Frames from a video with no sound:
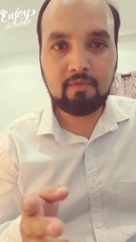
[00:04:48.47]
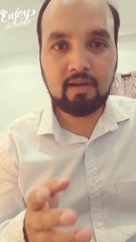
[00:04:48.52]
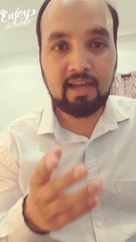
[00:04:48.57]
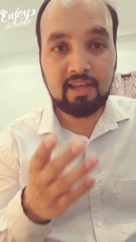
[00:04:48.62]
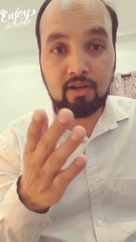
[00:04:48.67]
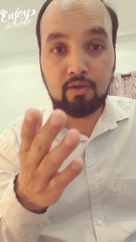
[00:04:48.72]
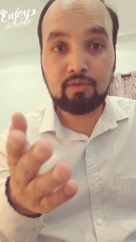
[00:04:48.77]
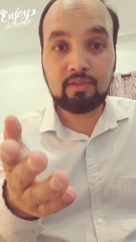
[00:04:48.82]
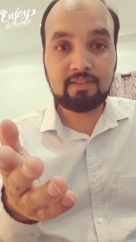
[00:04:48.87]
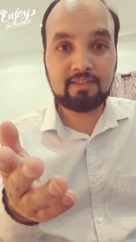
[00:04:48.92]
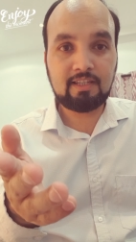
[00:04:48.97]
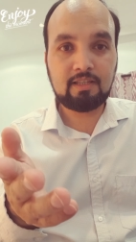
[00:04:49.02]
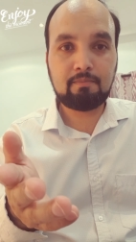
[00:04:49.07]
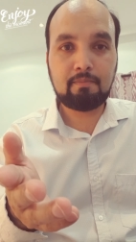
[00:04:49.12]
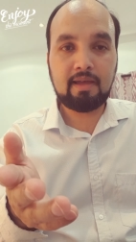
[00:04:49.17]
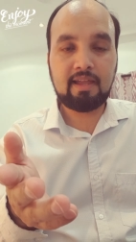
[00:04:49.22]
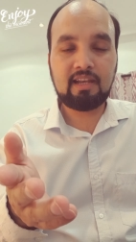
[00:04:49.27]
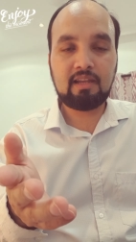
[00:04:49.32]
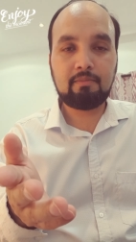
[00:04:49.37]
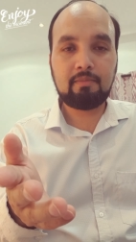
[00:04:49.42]
I know this is
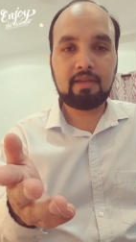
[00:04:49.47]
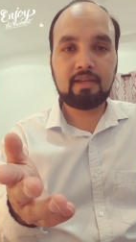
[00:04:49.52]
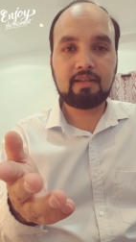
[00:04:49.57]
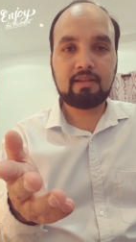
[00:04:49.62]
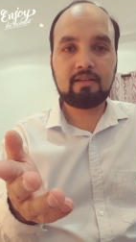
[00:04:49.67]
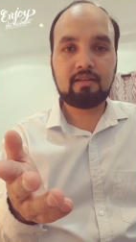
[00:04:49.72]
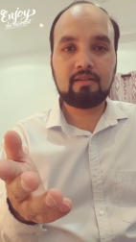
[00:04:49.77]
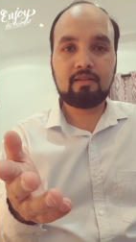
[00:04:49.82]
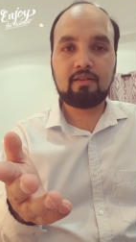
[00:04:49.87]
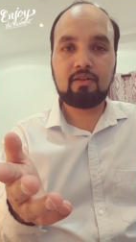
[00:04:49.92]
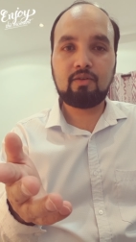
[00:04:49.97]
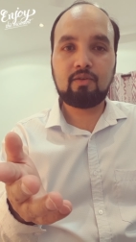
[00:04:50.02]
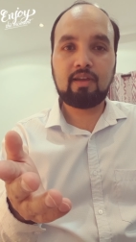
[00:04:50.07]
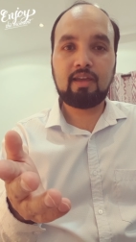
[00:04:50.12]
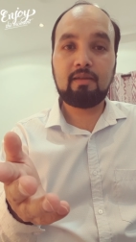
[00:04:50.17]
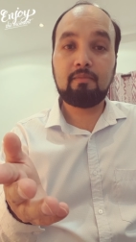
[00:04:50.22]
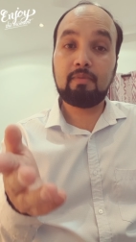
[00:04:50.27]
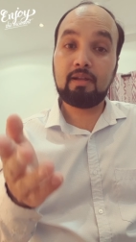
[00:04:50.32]
pandemic, okay,